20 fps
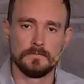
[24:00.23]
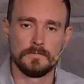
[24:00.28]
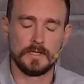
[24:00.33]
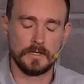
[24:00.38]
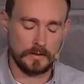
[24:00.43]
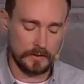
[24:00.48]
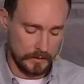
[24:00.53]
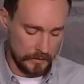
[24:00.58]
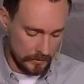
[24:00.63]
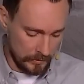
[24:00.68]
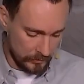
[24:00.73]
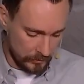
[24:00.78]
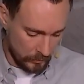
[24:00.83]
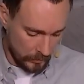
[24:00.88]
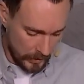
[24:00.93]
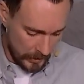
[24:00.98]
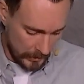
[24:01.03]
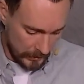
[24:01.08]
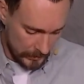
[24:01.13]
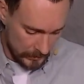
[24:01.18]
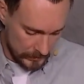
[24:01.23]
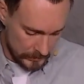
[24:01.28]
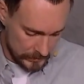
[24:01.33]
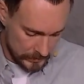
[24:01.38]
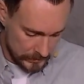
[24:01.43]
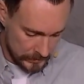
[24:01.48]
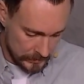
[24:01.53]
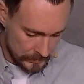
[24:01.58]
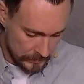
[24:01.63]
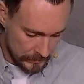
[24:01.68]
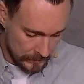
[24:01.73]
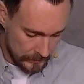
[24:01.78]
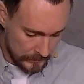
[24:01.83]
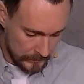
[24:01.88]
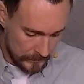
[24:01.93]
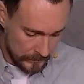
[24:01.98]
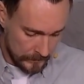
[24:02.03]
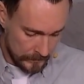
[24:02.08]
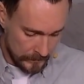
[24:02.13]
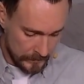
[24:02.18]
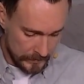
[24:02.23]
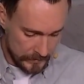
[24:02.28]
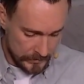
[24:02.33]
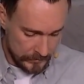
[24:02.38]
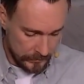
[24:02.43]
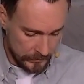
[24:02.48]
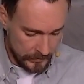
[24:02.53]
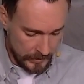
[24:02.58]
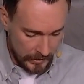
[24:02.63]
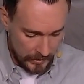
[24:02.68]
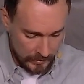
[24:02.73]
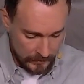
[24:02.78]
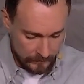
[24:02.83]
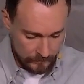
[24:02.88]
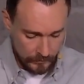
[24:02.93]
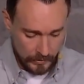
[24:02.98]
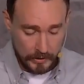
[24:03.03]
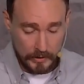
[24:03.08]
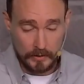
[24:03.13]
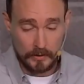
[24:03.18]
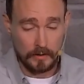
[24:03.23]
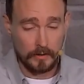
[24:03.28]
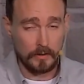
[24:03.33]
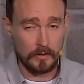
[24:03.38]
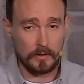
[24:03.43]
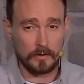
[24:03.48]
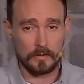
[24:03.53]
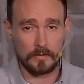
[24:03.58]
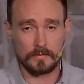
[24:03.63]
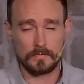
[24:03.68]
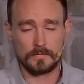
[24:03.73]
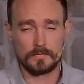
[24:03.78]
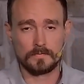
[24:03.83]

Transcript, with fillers: To think otherwise is to not have read it at all.